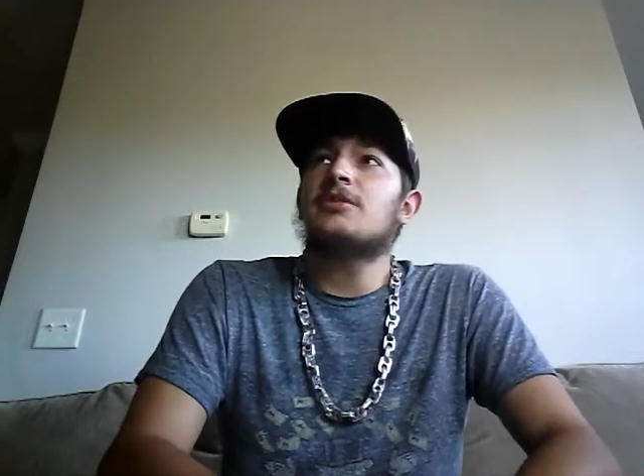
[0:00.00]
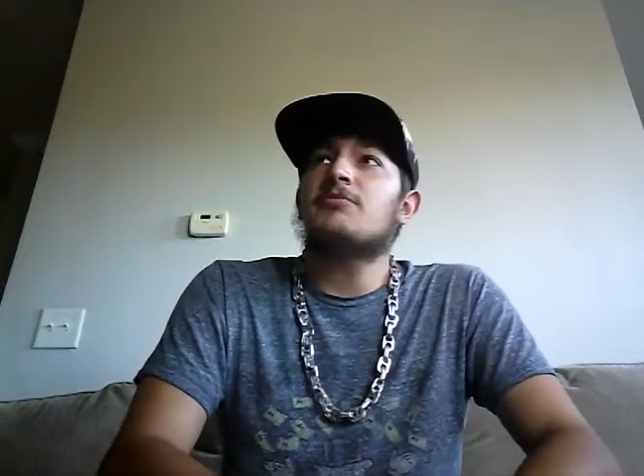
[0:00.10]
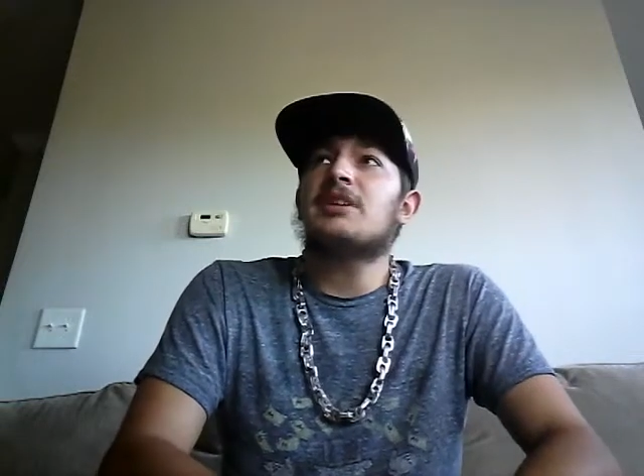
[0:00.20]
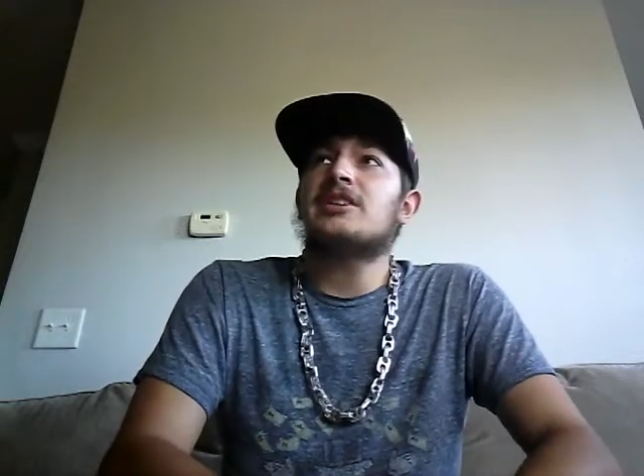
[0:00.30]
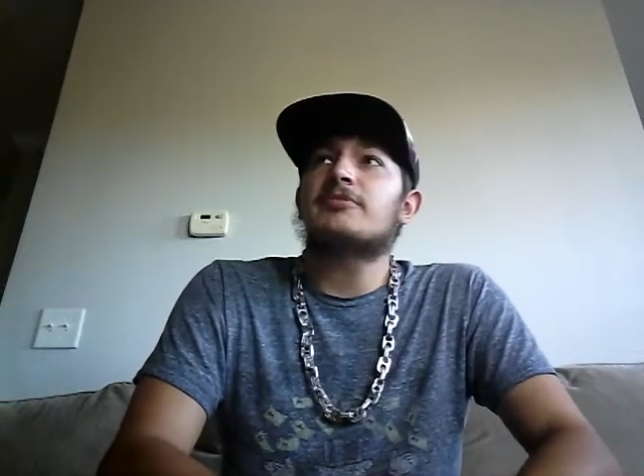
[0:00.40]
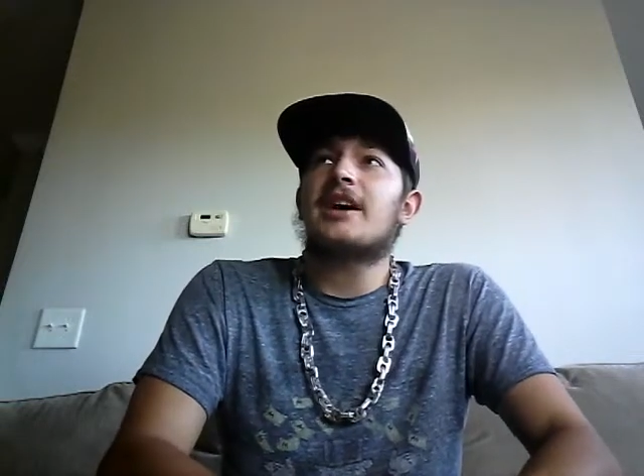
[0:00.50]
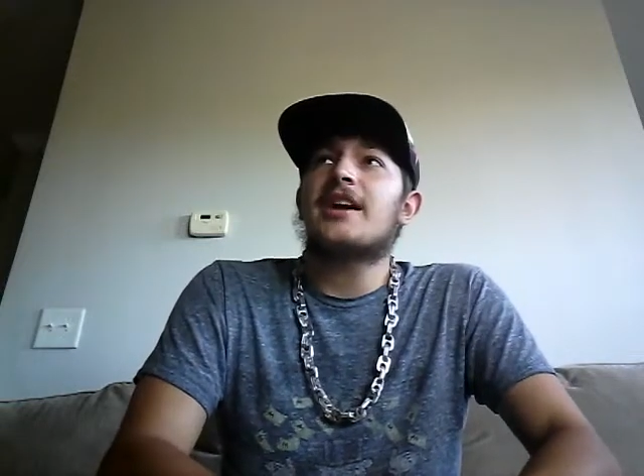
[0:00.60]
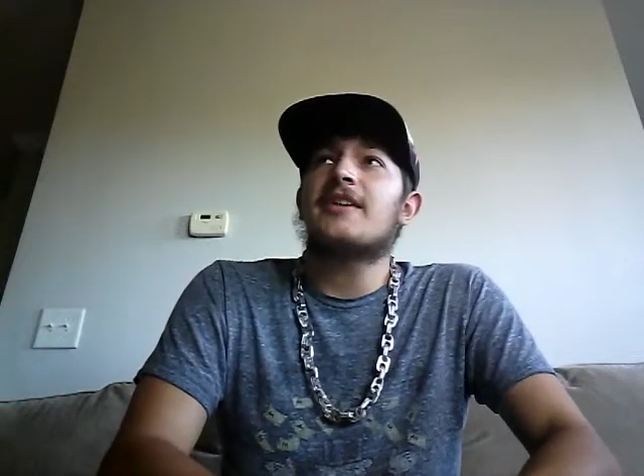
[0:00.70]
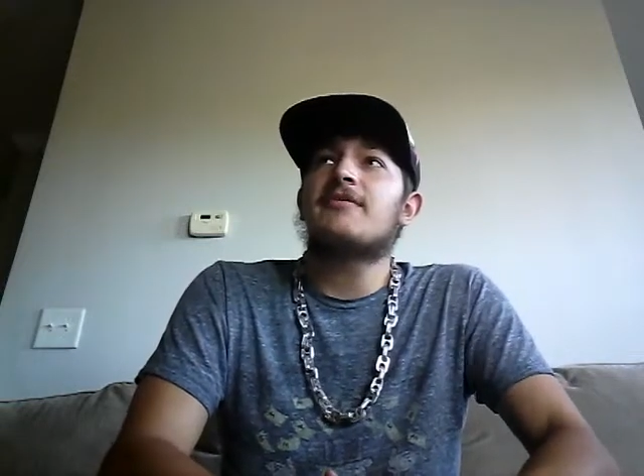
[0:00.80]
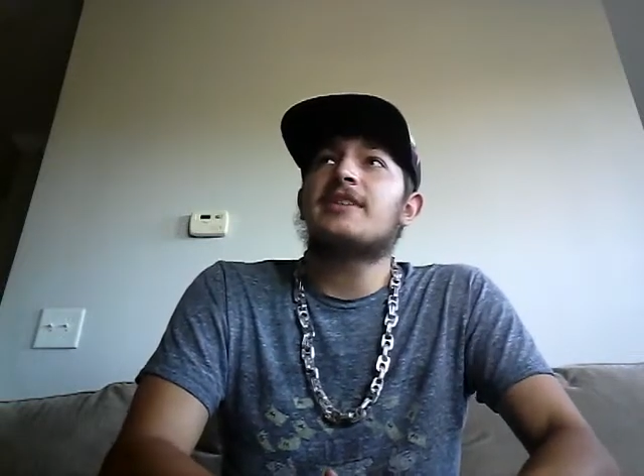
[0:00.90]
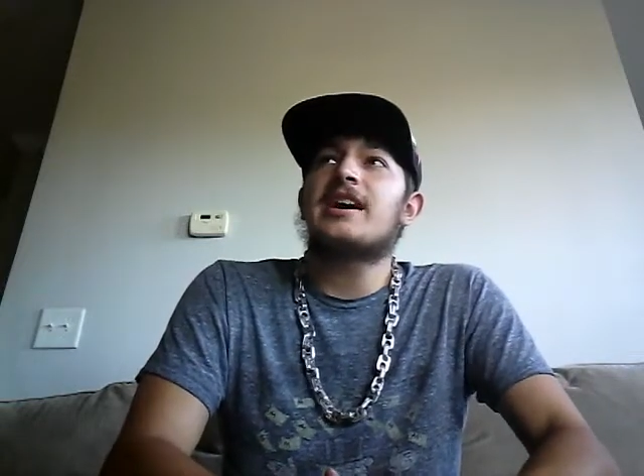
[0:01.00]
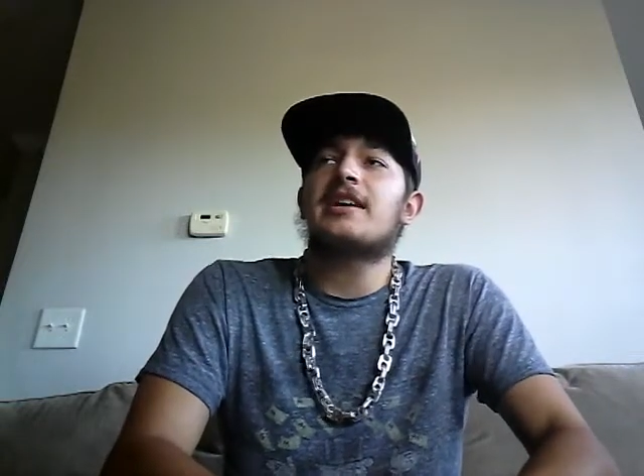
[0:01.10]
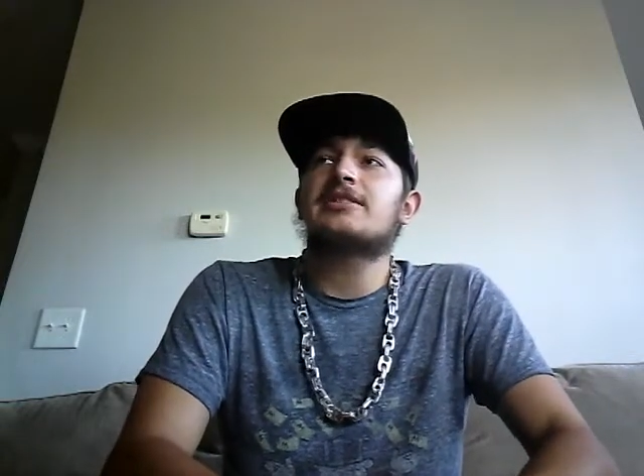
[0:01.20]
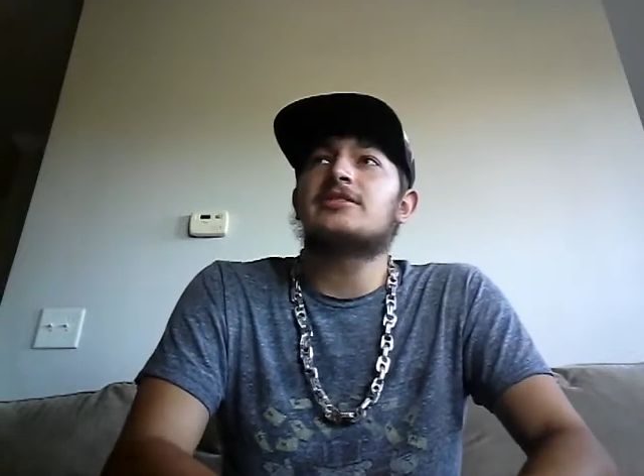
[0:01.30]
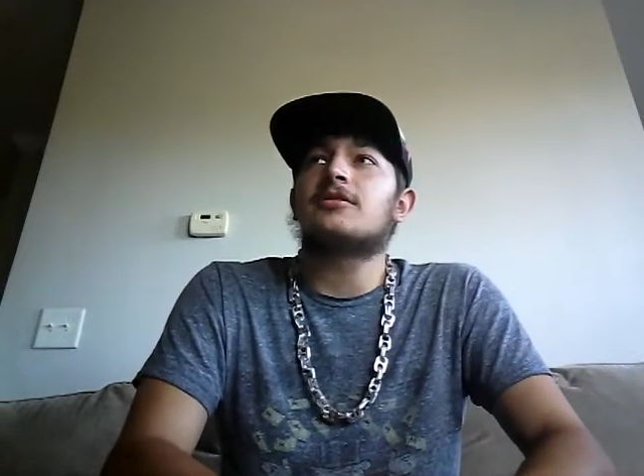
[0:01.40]
weeks where I have
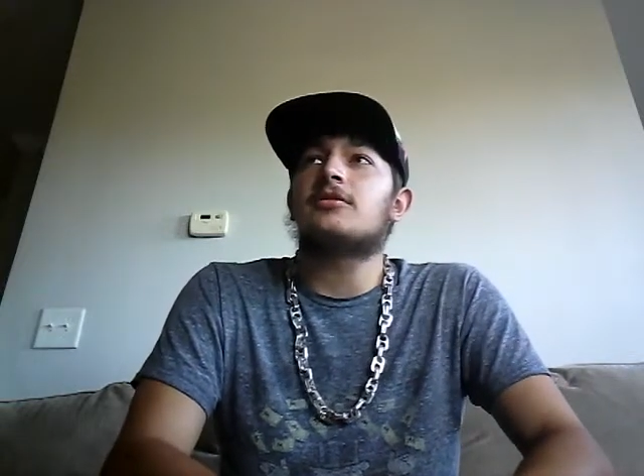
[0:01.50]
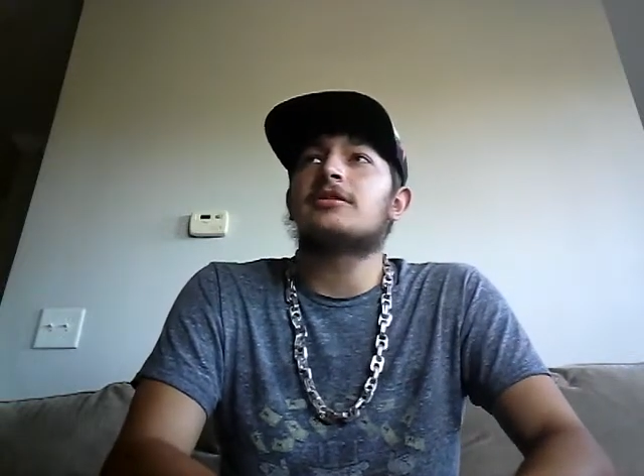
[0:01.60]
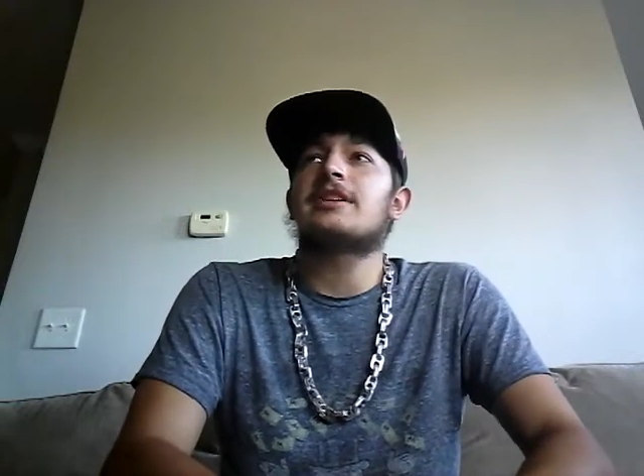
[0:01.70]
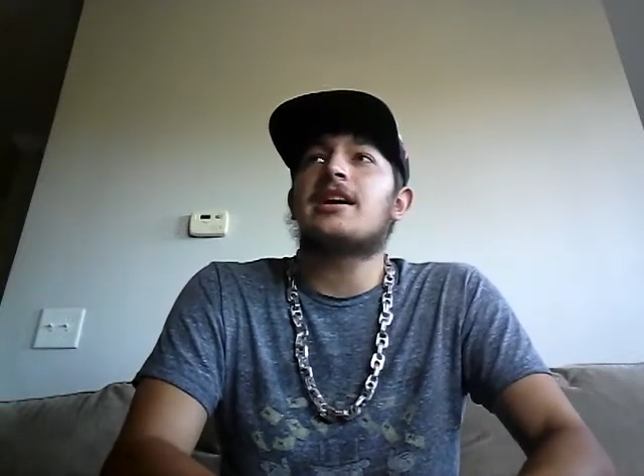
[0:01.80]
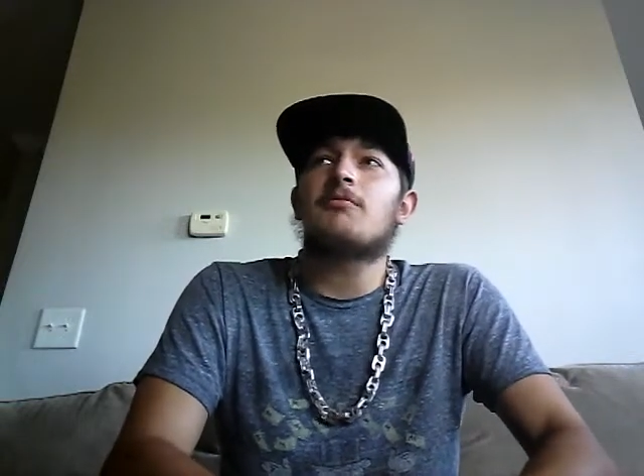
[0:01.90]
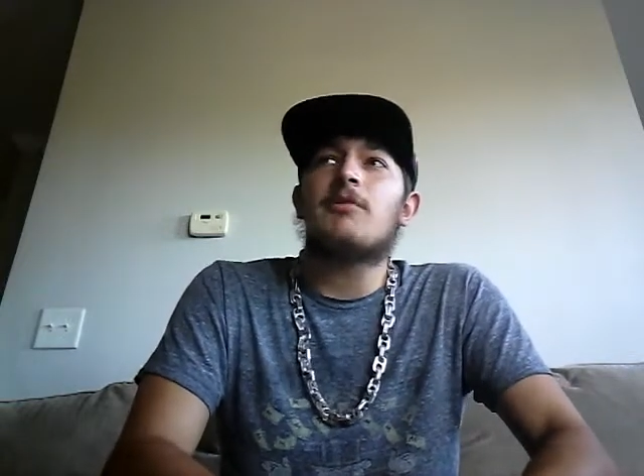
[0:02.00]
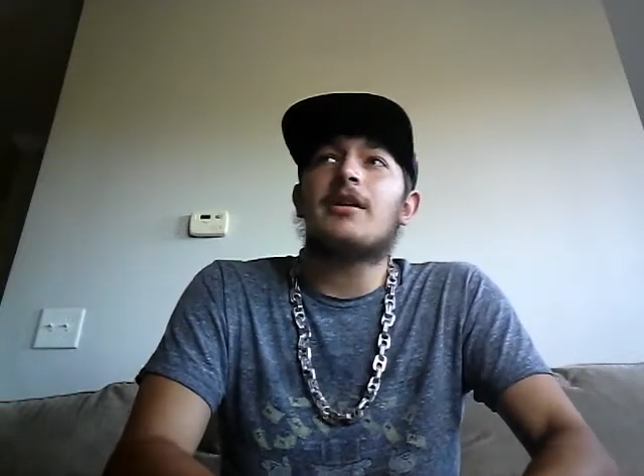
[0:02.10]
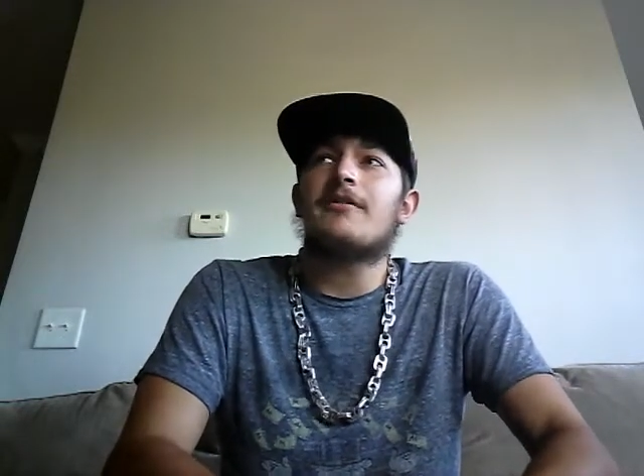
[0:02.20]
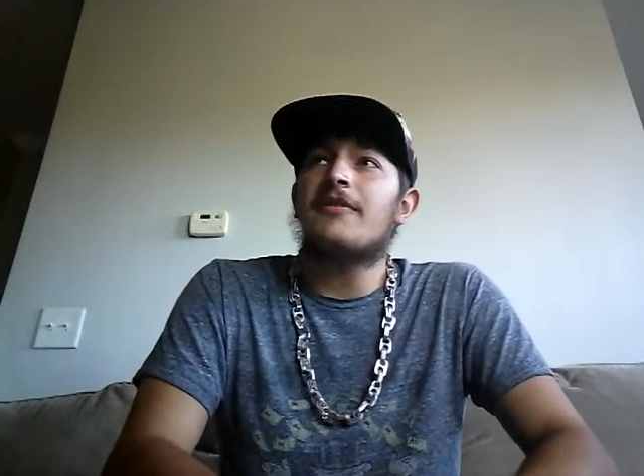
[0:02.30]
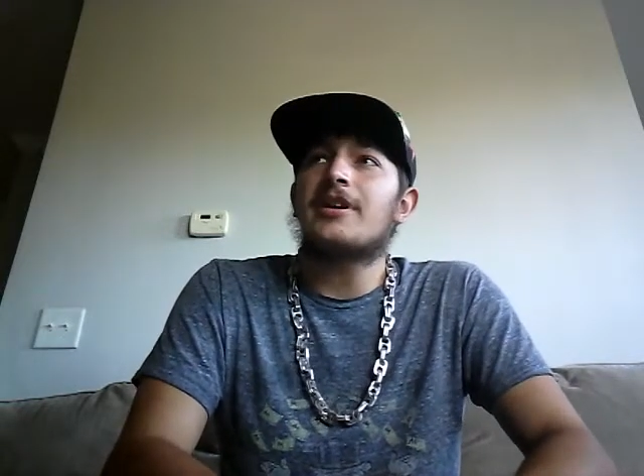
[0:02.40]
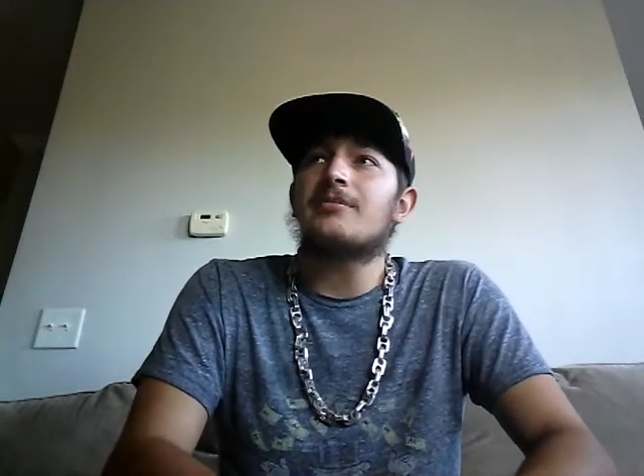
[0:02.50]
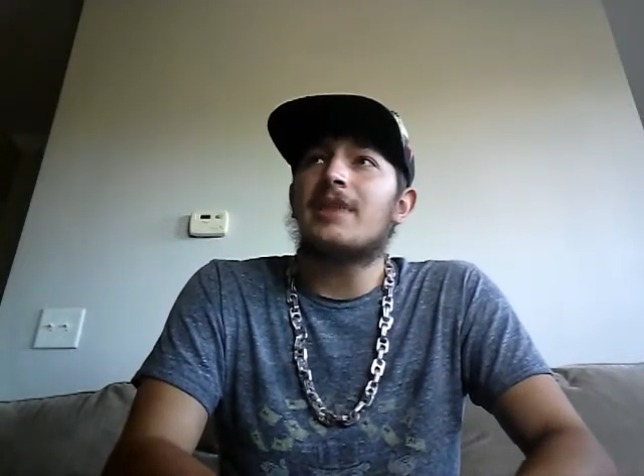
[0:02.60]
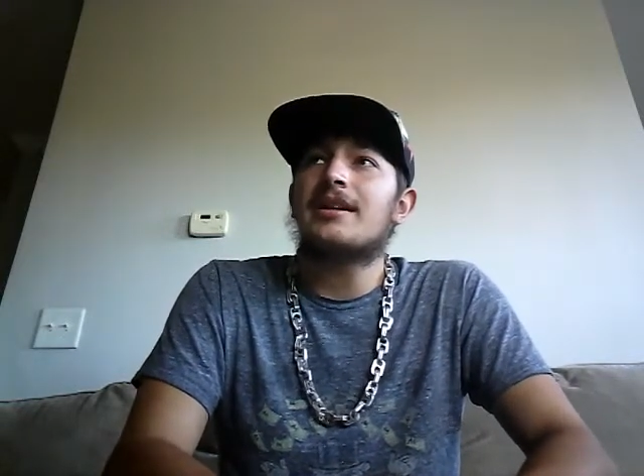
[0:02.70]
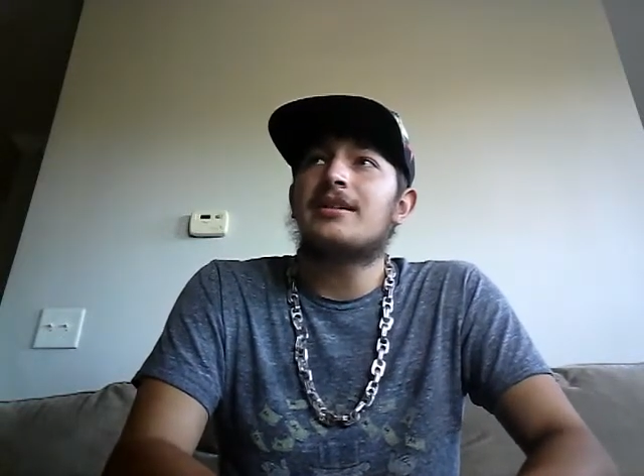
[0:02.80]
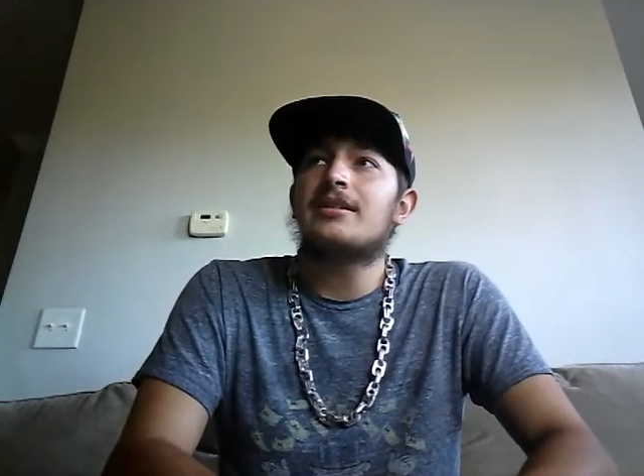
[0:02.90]
not sold not one thing, man.